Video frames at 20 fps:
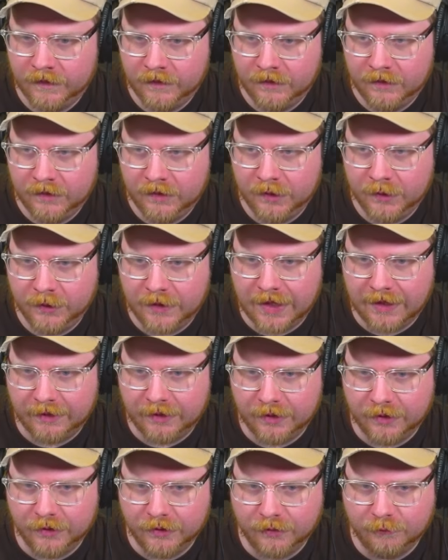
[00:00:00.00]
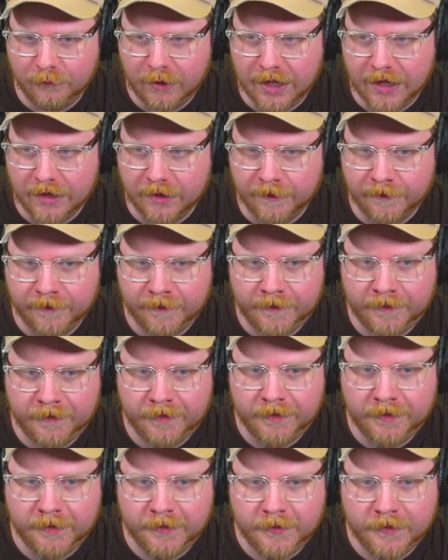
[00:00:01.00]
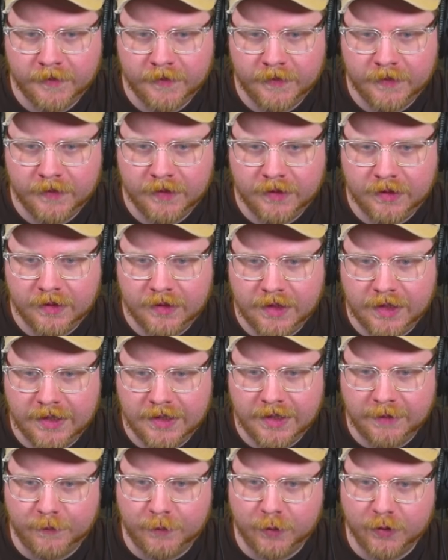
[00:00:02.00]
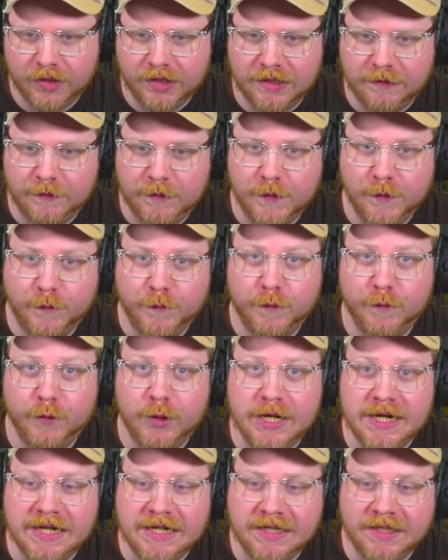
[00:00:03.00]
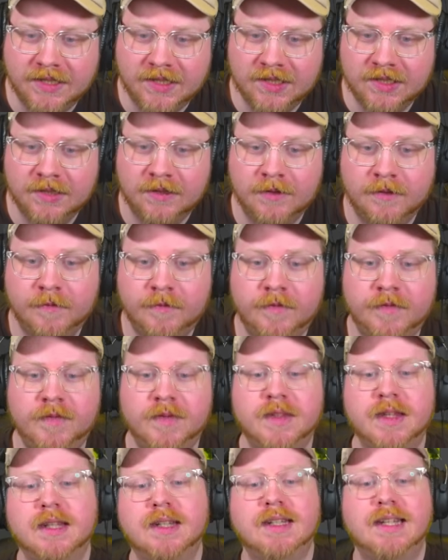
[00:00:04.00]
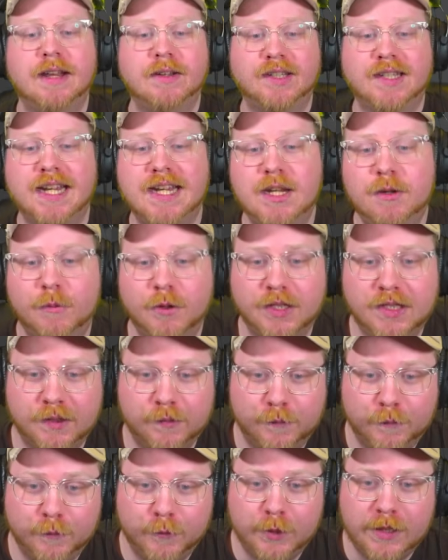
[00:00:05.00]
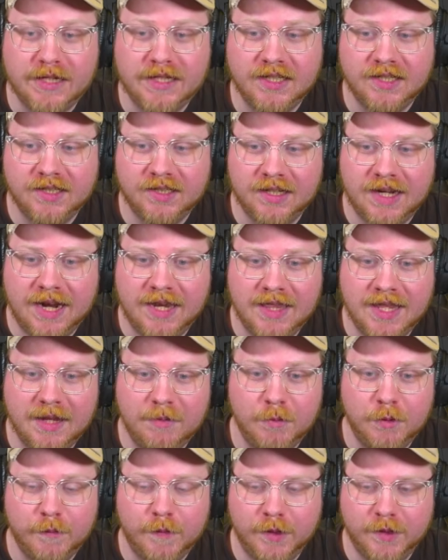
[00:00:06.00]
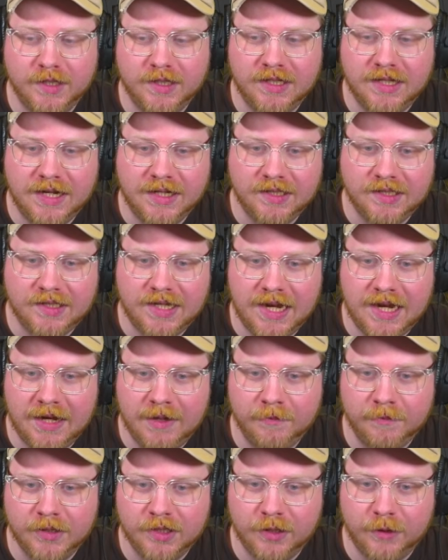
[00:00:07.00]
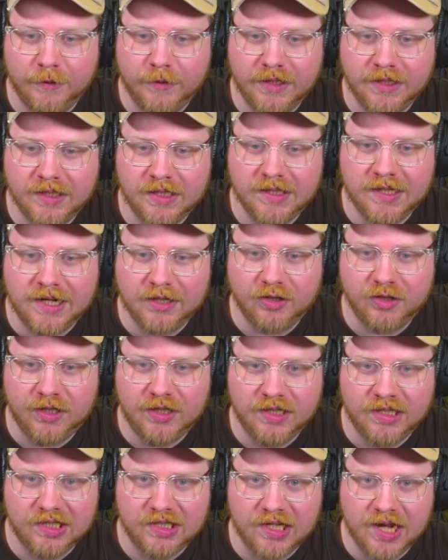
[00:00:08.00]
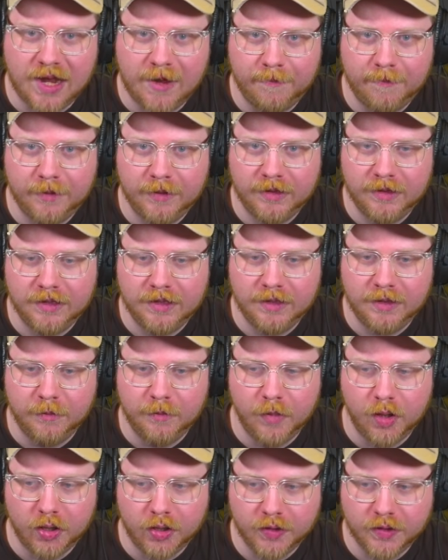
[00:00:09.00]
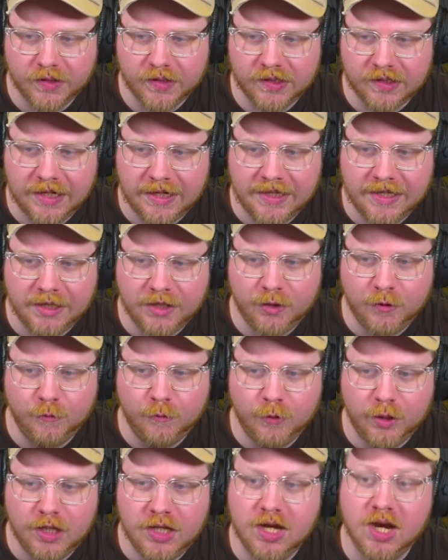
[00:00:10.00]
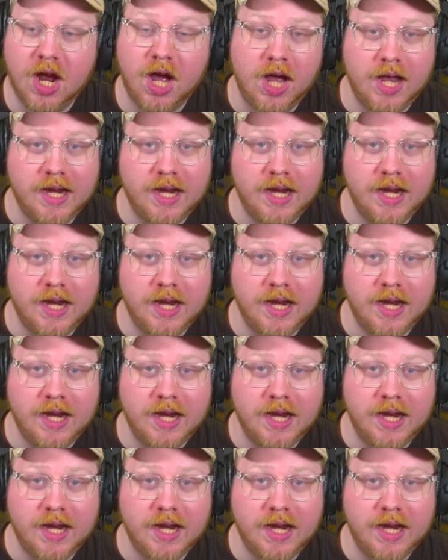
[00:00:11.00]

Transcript: So that goes well. And then of course, if you freeze, now say you were to freeze and then move on to the next game. So this is actually going to stop the moles, and then you would not